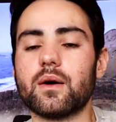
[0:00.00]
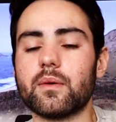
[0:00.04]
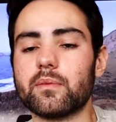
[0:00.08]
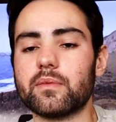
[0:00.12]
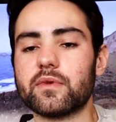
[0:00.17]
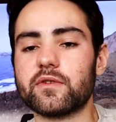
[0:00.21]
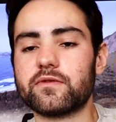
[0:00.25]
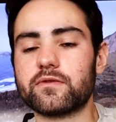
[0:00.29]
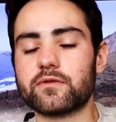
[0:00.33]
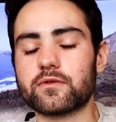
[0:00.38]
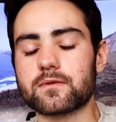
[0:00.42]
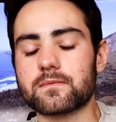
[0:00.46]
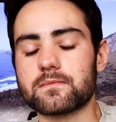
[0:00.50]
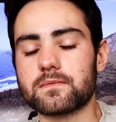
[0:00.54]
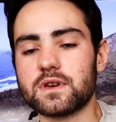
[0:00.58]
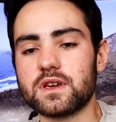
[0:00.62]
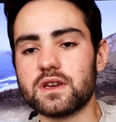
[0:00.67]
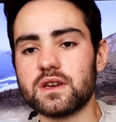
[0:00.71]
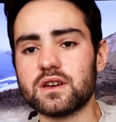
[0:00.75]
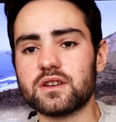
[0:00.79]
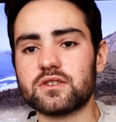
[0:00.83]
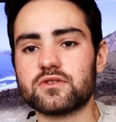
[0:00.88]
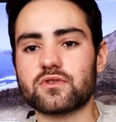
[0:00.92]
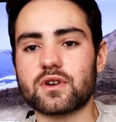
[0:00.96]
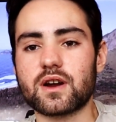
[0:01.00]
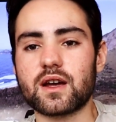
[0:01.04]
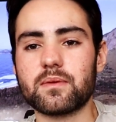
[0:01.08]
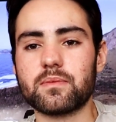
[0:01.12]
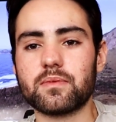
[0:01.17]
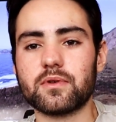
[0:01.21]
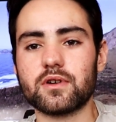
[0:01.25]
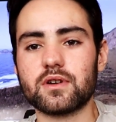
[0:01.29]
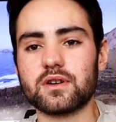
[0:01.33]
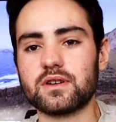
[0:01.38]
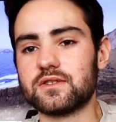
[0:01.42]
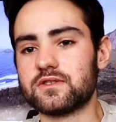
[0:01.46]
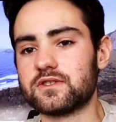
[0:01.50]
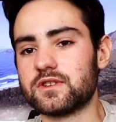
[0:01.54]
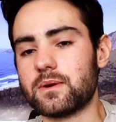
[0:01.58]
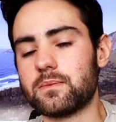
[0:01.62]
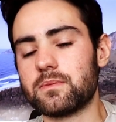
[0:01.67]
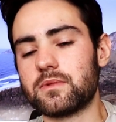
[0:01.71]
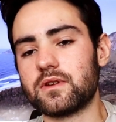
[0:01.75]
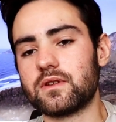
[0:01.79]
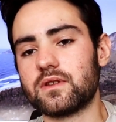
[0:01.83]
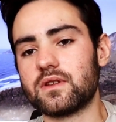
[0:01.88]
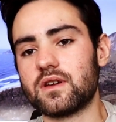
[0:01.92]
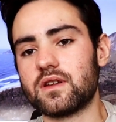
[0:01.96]
But for me, a tripod is
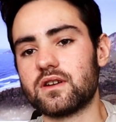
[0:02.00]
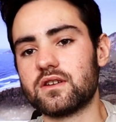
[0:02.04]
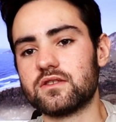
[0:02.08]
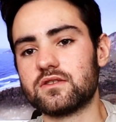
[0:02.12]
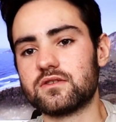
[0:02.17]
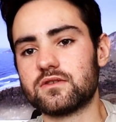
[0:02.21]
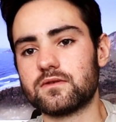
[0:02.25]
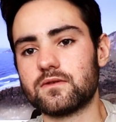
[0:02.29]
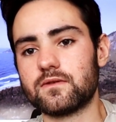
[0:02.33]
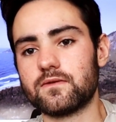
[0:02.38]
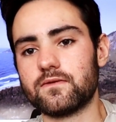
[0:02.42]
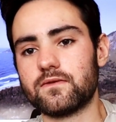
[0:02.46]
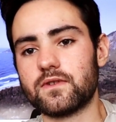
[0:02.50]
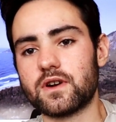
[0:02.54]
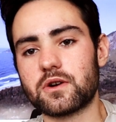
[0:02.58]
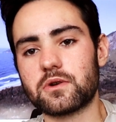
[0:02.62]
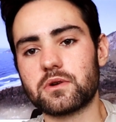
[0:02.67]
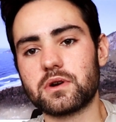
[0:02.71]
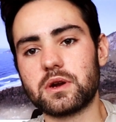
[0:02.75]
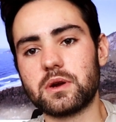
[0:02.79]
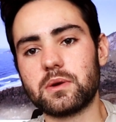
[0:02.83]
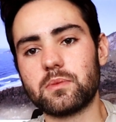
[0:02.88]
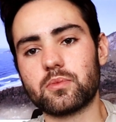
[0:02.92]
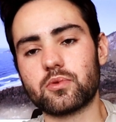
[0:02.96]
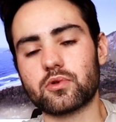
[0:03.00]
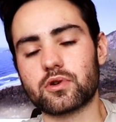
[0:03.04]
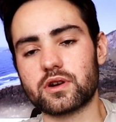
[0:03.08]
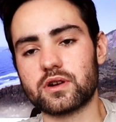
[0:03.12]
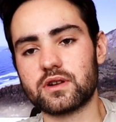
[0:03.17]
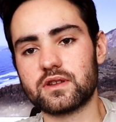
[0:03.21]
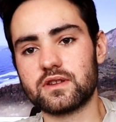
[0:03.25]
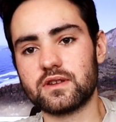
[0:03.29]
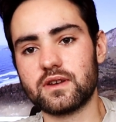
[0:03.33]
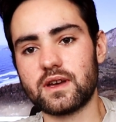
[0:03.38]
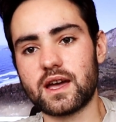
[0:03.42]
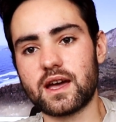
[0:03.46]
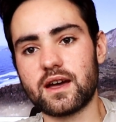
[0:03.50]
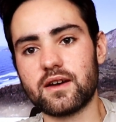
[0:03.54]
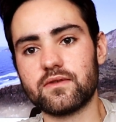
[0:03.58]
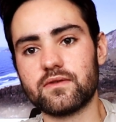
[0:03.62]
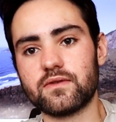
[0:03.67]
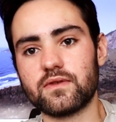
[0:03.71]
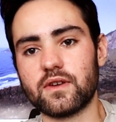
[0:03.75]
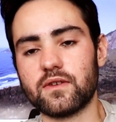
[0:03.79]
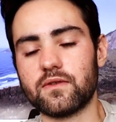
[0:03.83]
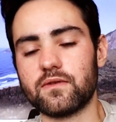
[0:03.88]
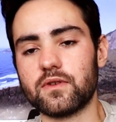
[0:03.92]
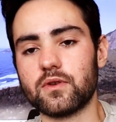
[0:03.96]
something that is very important to
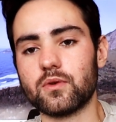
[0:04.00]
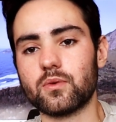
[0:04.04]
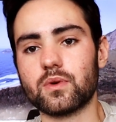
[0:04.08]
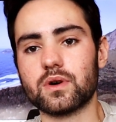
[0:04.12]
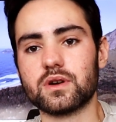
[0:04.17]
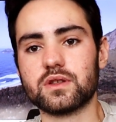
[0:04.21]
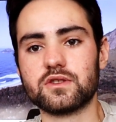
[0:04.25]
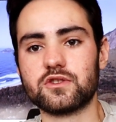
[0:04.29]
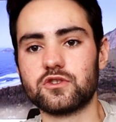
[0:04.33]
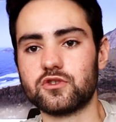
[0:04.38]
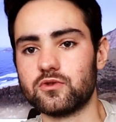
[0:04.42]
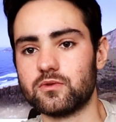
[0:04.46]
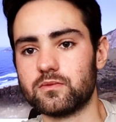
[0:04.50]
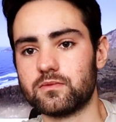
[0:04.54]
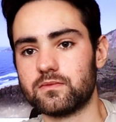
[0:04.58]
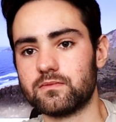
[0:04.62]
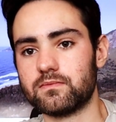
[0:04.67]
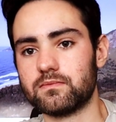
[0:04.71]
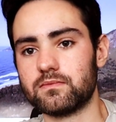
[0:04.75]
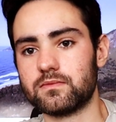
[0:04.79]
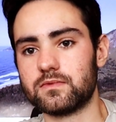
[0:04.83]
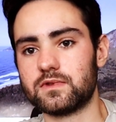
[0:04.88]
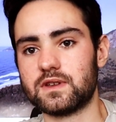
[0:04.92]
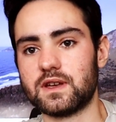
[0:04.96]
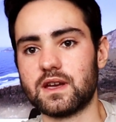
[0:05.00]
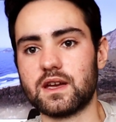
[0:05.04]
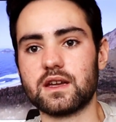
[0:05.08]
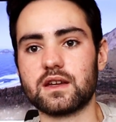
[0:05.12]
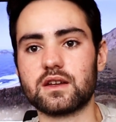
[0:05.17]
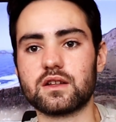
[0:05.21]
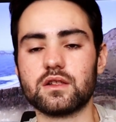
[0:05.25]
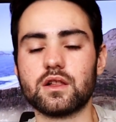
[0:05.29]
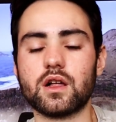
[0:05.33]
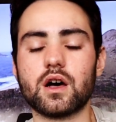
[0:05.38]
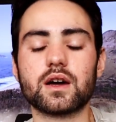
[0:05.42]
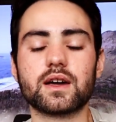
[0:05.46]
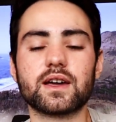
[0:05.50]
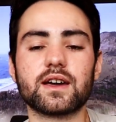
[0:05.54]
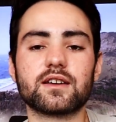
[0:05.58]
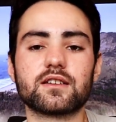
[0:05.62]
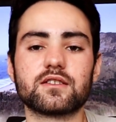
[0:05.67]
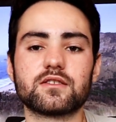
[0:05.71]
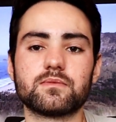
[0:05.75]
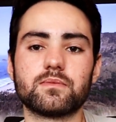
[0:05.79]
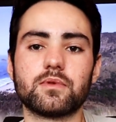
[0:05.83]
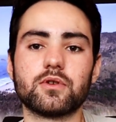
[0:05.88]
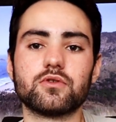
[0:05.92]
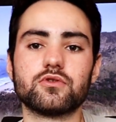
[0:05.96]
have if you want to take long
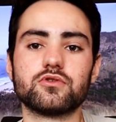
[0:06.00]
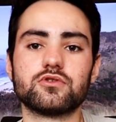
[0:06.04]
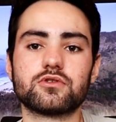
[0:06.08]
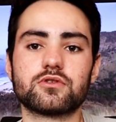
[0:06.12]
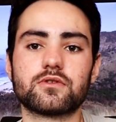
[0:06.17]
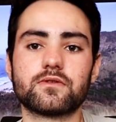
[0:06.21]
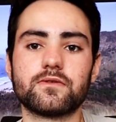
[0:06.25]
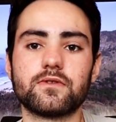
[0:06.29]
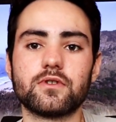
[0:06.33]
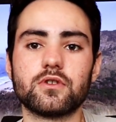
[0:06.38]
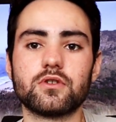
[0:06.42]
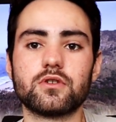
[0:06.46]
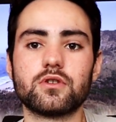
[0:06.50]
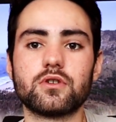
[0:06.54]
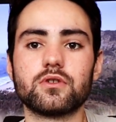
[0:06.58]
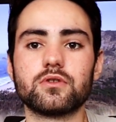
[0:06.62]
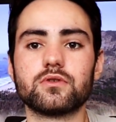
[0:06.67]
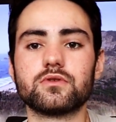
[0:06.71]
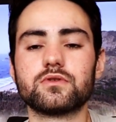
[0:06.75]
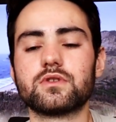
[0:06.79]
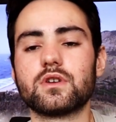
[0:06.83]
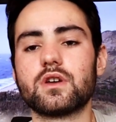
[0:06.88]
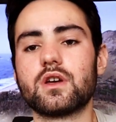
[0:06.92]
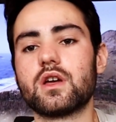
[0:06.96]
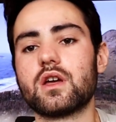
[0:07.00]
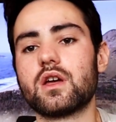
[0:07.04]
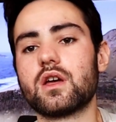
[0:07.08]
exposure photos,